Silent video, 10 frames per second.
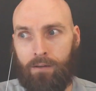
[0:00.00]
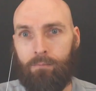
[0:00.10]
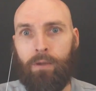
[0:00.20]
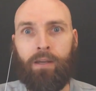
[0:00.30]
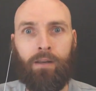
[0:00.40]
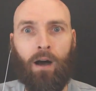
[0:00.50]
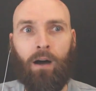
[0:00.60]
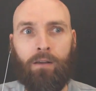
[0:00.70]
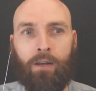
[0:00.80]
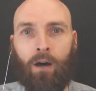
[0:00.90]
being
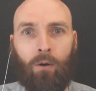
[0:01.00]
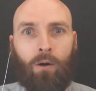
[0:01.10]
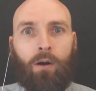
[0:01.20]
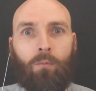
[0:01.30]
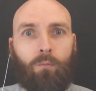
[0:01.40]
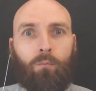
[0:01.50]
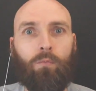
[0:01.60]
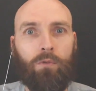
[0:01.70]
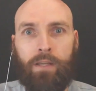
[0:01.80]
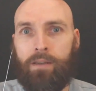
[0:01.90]
off,
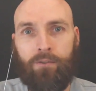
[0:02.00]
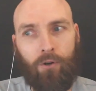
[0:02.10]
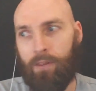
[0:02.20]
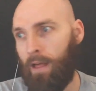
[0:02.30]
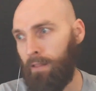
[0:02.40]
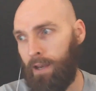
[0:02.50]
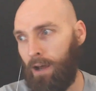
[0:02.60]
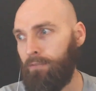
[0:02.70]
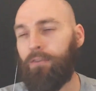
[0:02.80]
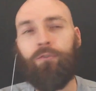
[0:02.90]
turning that light
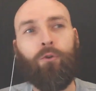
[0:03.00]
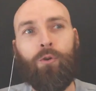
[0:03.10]
off as soon